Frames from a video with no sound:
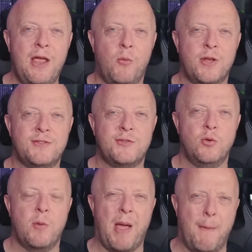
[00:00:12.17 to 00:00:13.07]
I wanted to
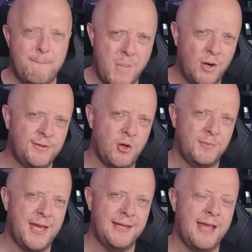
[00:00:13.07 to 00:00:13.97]
talk about my top
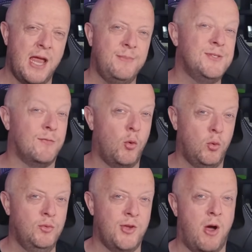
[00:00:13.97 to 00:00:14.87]
10 games of
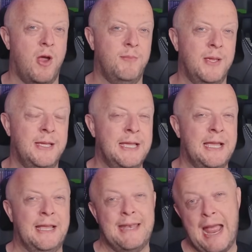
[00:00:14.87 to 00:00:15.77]
all time.
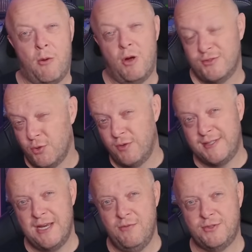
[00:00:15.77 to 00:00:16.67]
Now I saw a
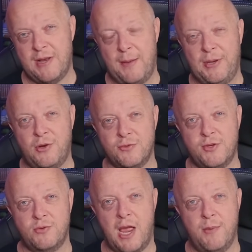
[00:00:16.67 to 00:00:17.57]
series on Happy Console
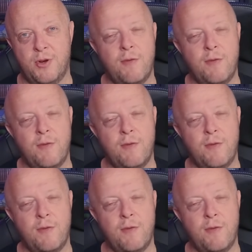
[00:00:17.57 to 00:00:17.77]
Game and I